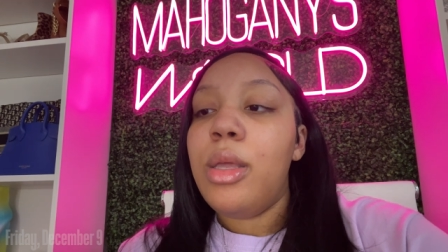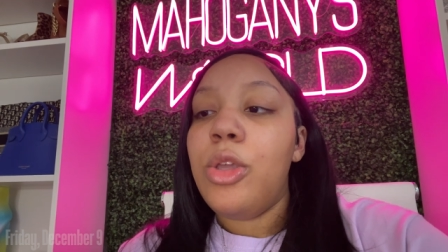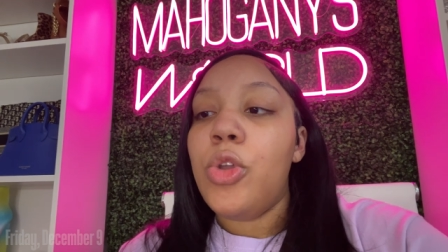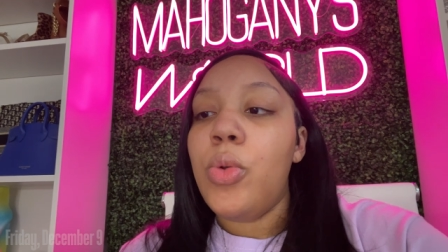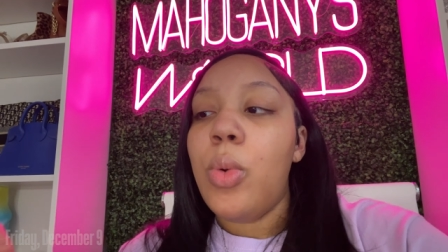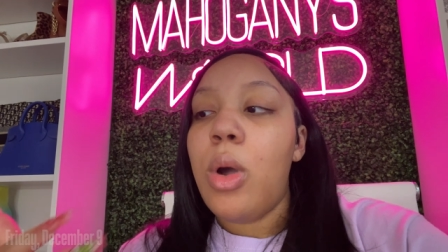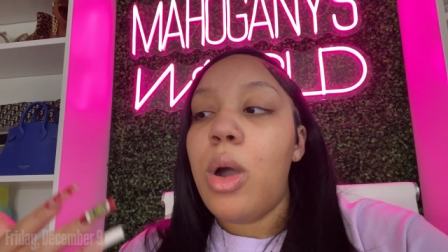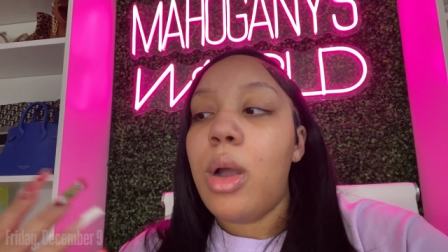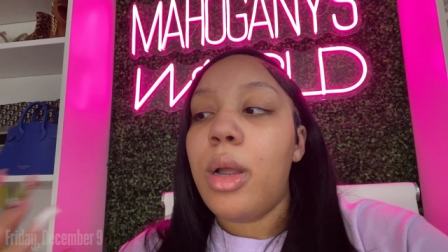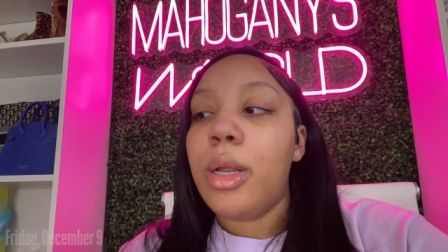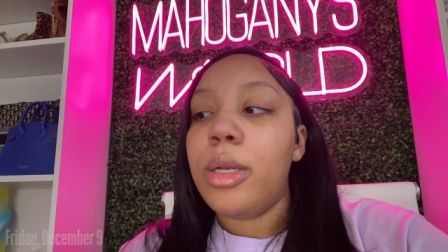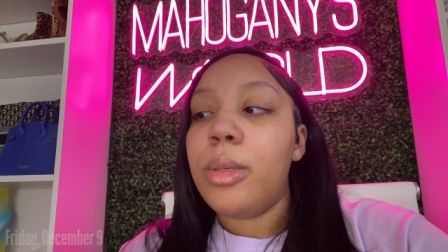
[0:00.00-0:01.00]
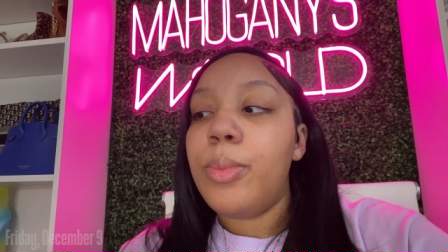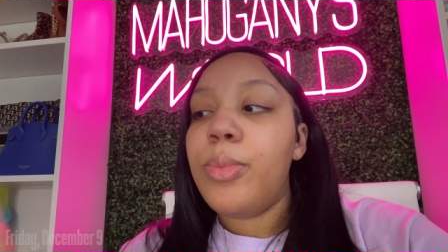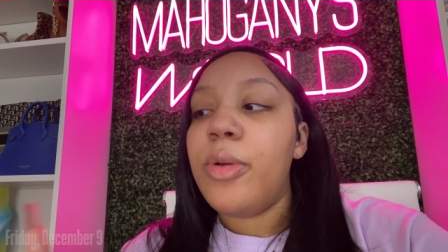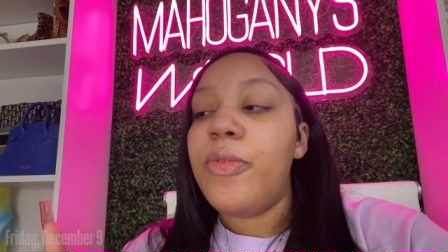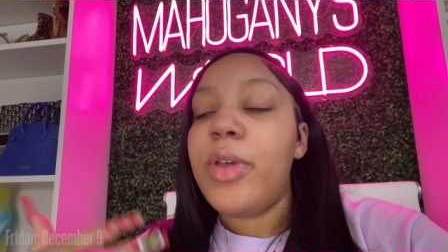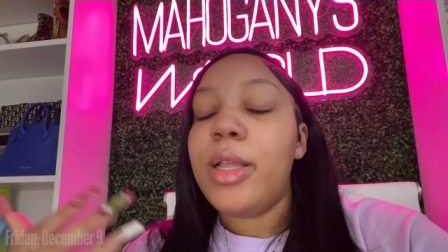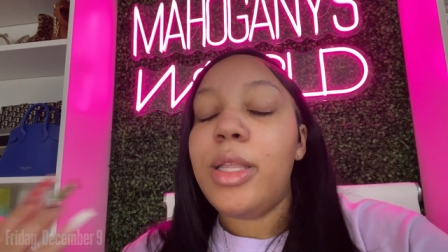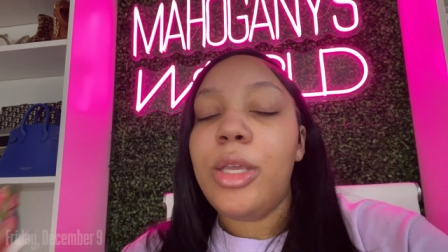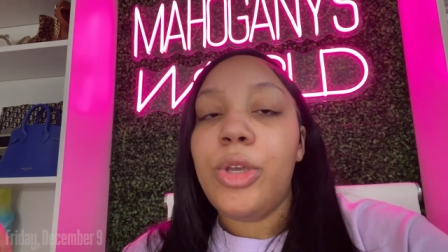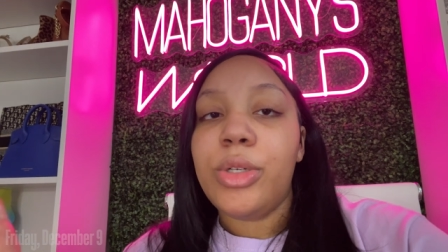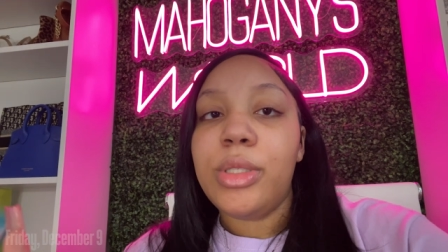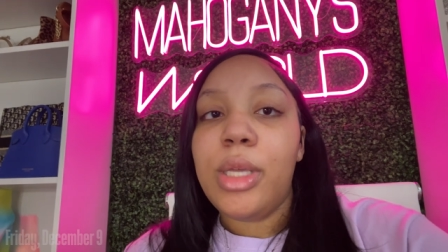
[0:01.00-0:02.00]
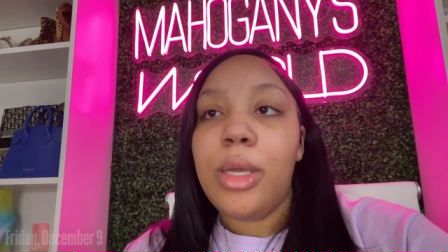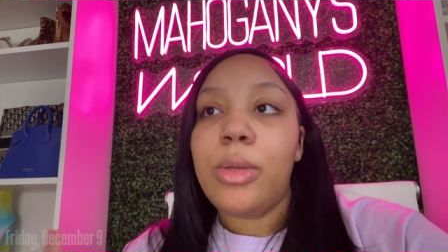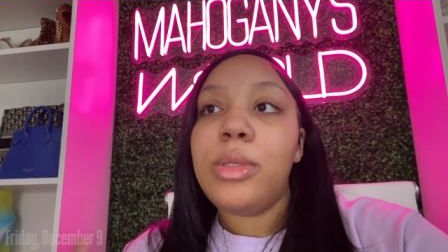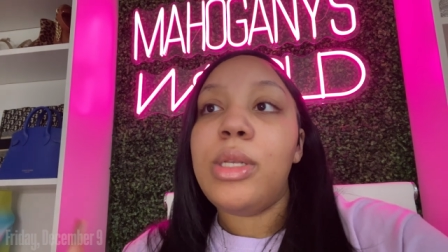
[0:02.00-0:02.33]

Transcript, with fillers: you aren't perfecting your skills.